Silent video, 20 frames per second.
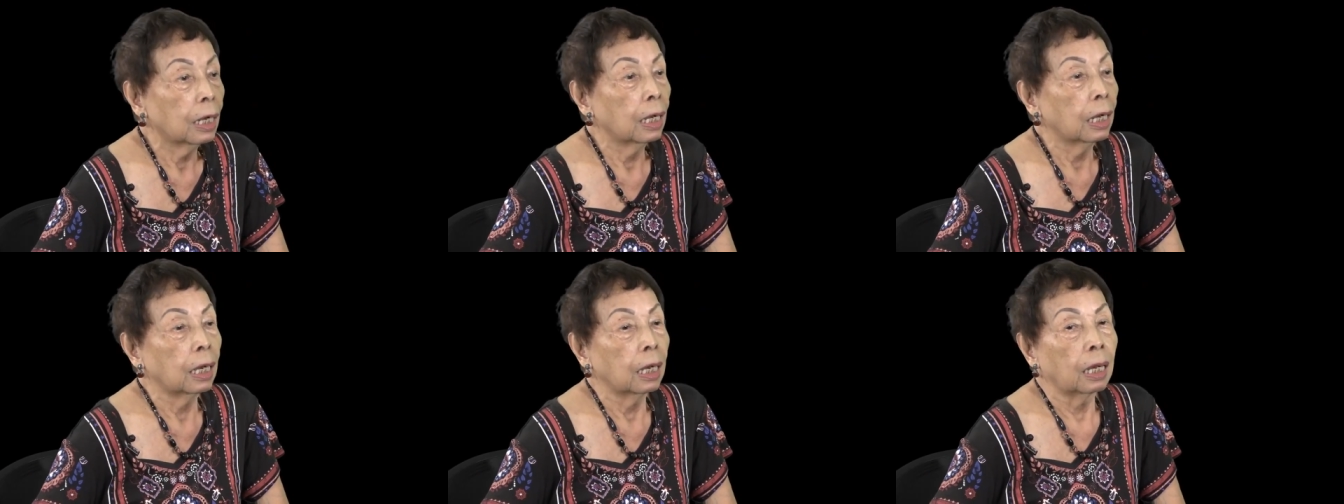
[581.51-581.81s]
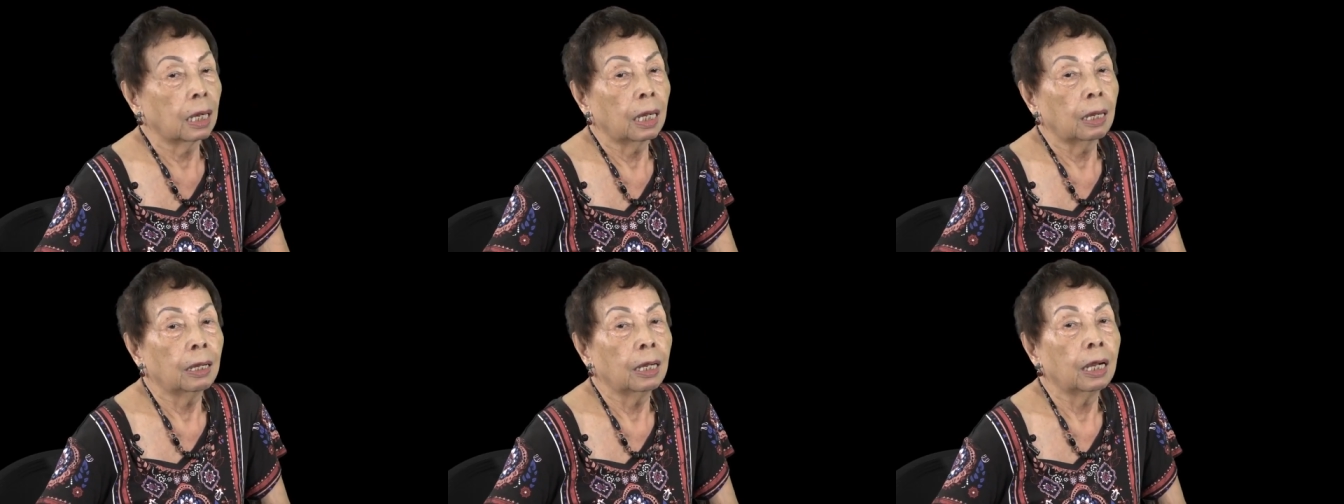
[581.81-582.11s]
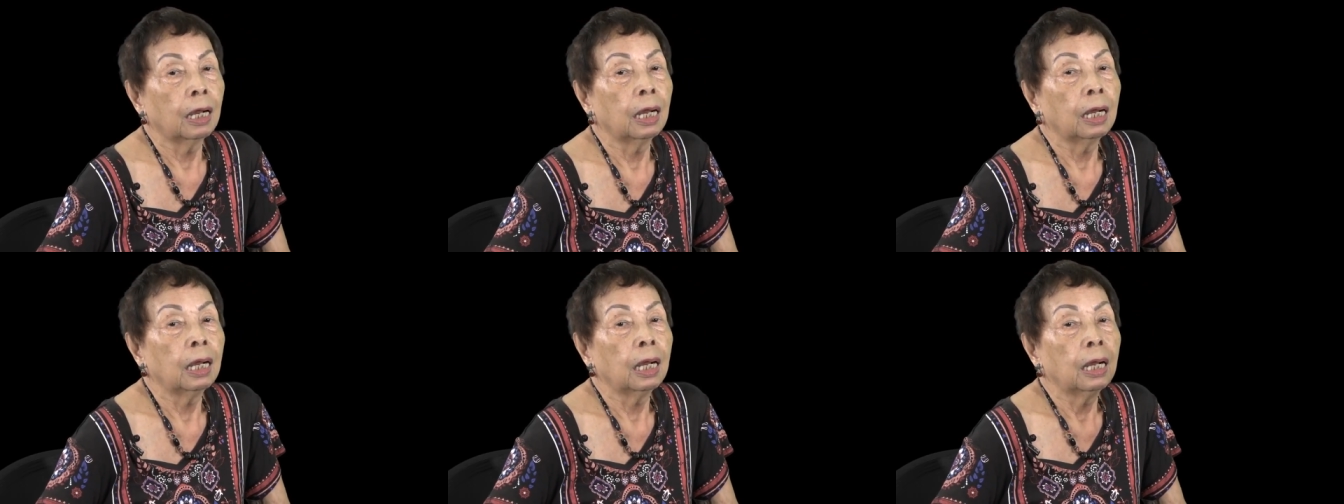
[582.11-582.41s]

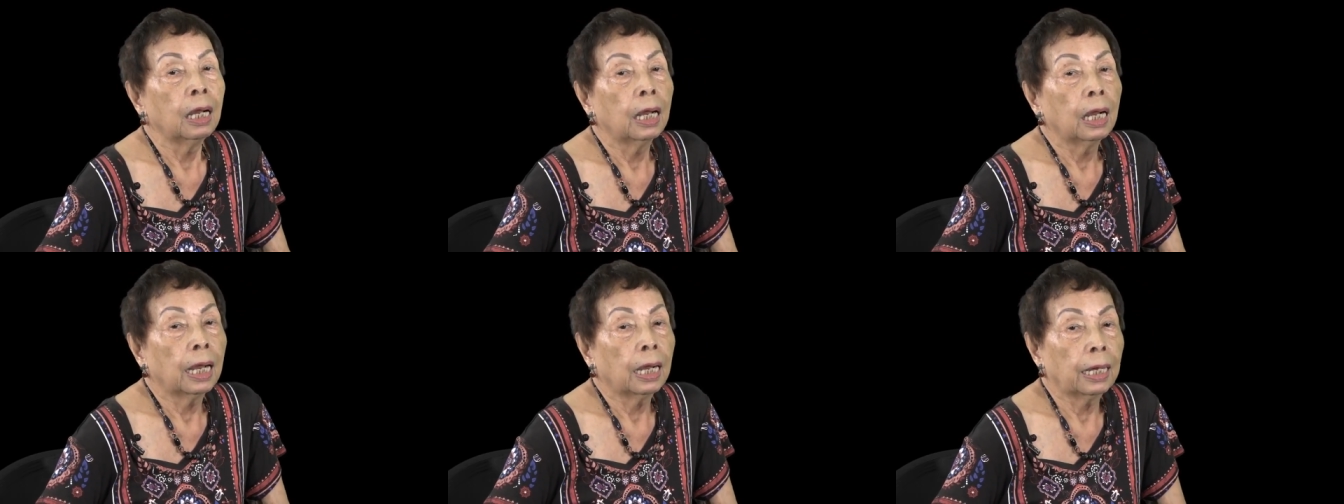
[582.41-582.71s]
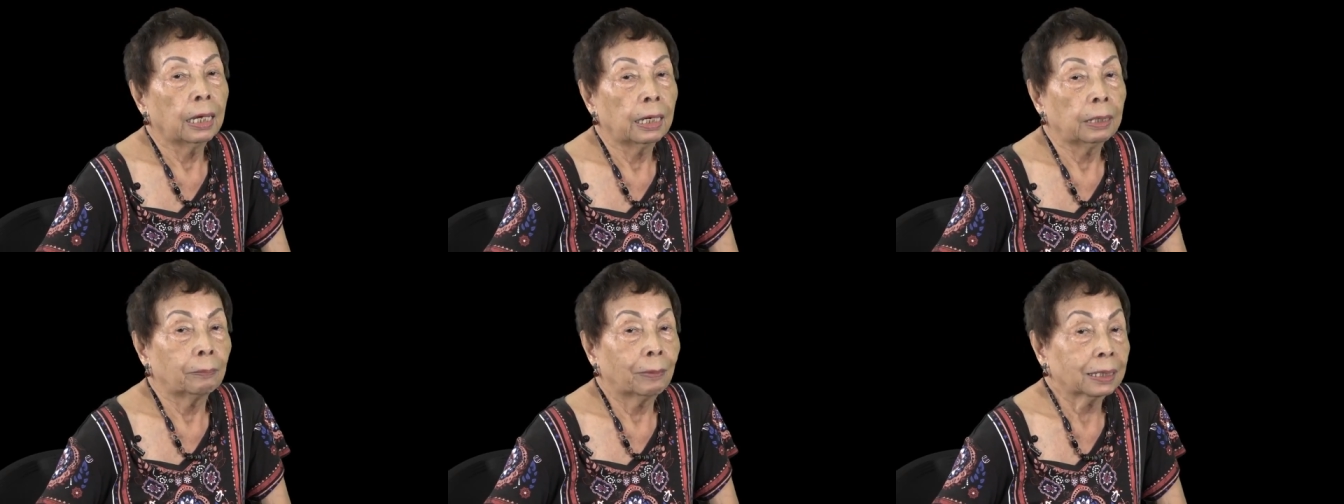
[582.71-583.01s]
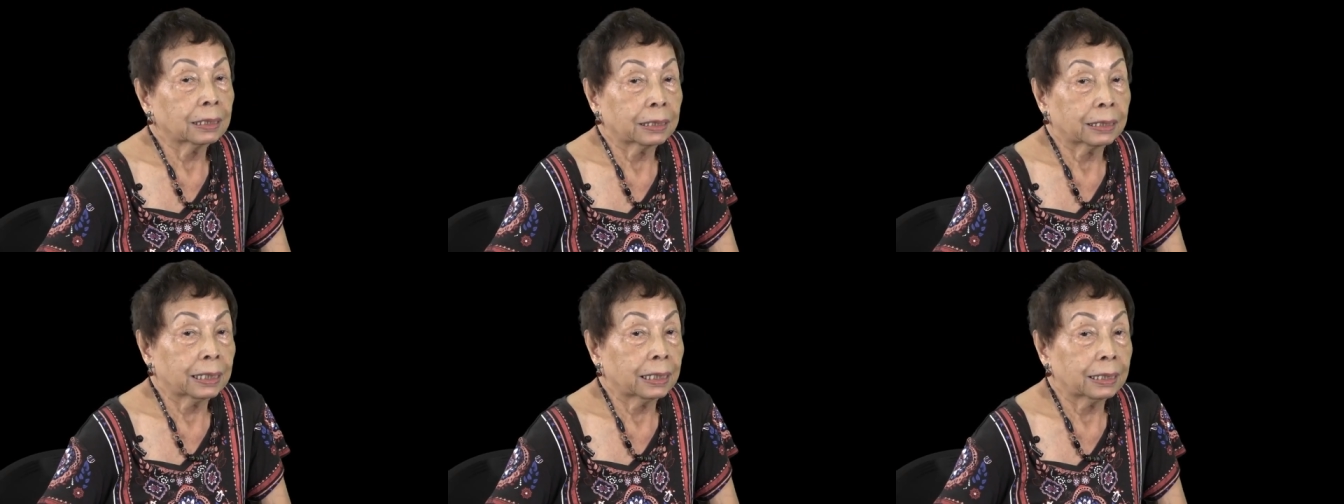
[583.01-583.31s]

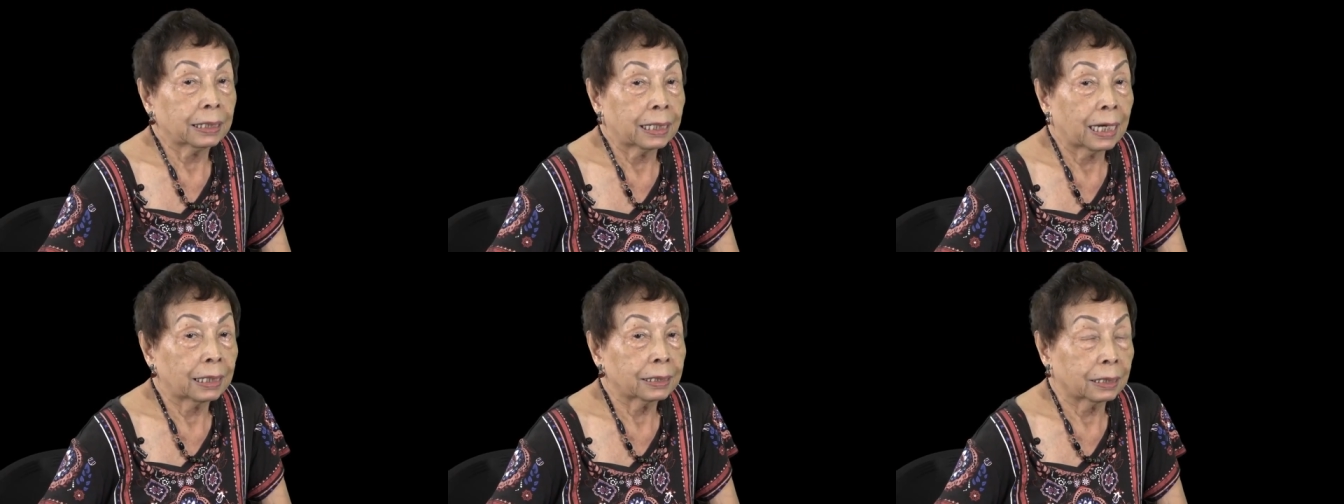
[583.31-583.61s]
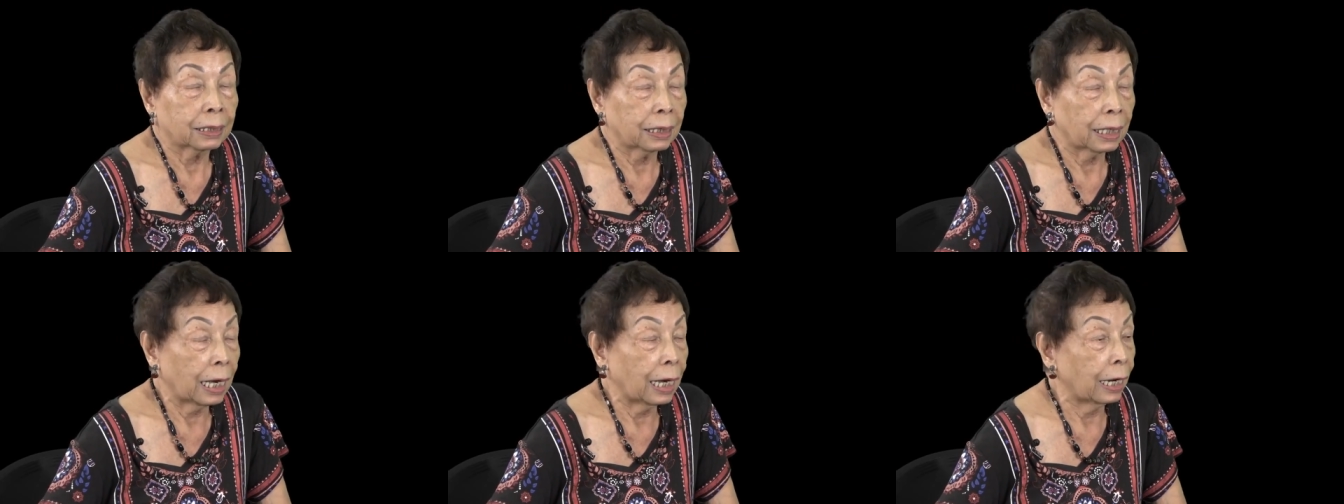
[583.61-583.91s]
That did not,